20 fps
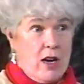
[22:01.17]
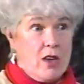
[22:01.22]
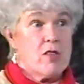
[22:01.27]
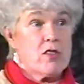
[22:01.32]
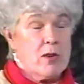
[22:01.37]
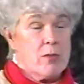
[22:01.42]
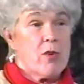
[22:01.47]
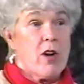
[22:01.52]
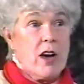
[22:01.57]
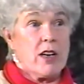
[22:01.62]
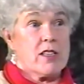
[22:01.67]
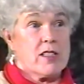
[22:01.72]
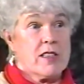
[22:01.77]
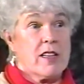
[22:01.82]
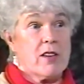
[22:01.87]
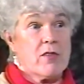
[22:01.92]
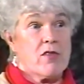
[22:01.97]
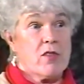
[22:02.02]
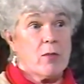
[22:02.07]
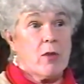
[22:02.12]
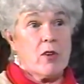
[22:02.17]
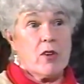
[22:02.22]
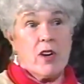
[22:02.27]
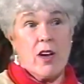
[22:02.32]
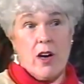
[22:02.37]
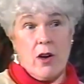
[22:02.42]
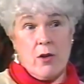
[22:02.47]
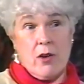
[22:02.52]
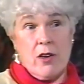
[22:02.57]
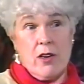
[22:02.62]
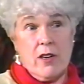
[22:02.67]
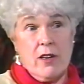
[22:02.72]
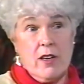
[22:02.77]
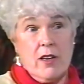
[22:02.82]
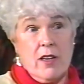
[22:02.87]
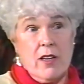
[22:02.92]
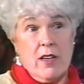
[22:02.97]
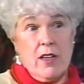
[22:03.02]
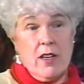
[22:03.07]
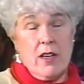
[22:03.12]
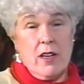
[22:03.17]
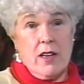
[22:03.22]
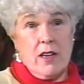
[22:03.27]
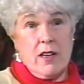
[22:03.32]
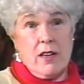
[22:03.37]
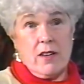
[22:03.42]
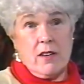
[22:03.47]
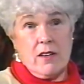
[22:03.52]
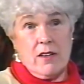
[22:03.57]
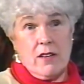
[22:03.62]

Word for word: usually practice them for about an hour, and